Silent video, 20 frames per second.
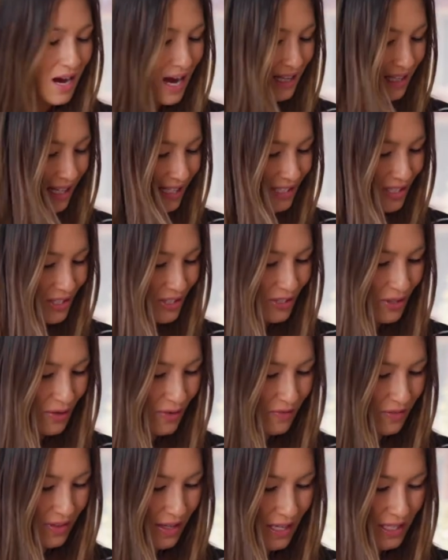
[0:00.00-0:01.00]
I like to
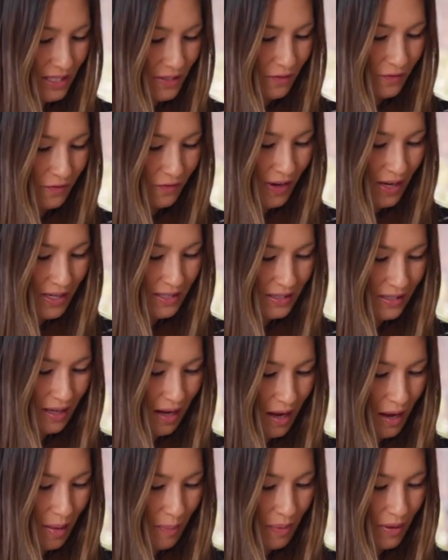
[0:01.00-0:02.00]
serve these face
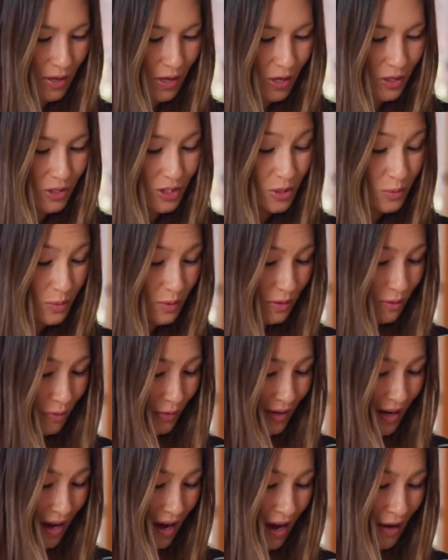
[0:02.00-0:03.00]
up, 2 or
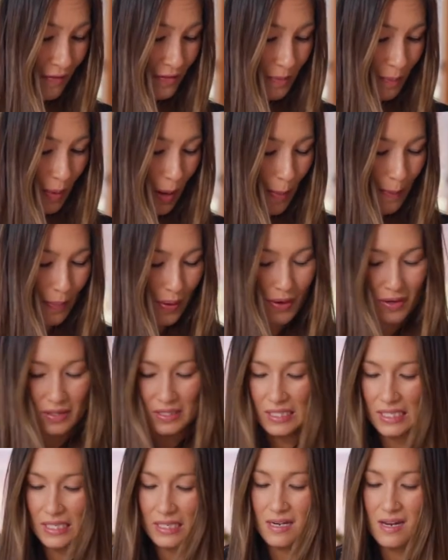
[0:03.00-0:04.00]
3 halves per
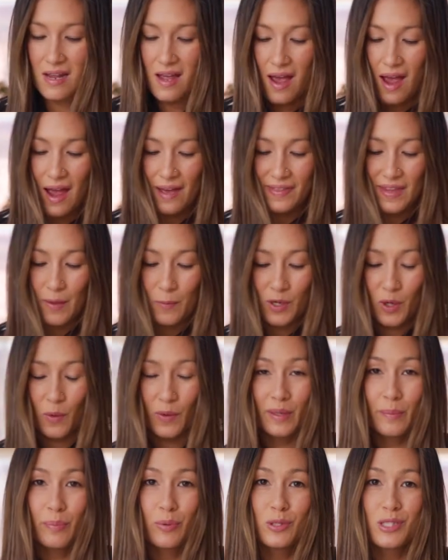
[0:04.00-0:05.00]
person, and then we're
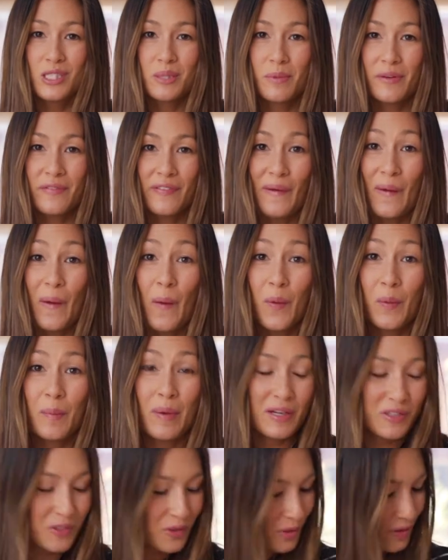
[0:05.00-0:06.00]
going to put some of our
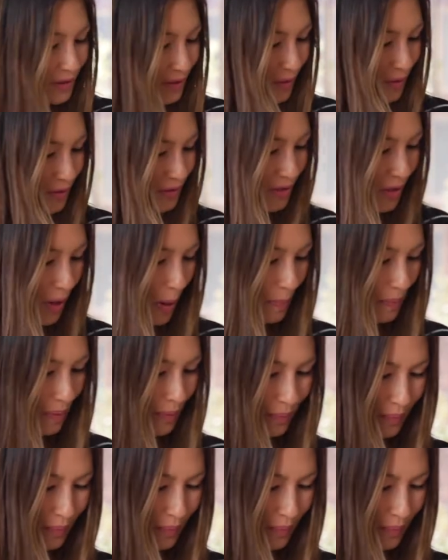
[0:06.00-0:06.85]
homemade yogurt on top.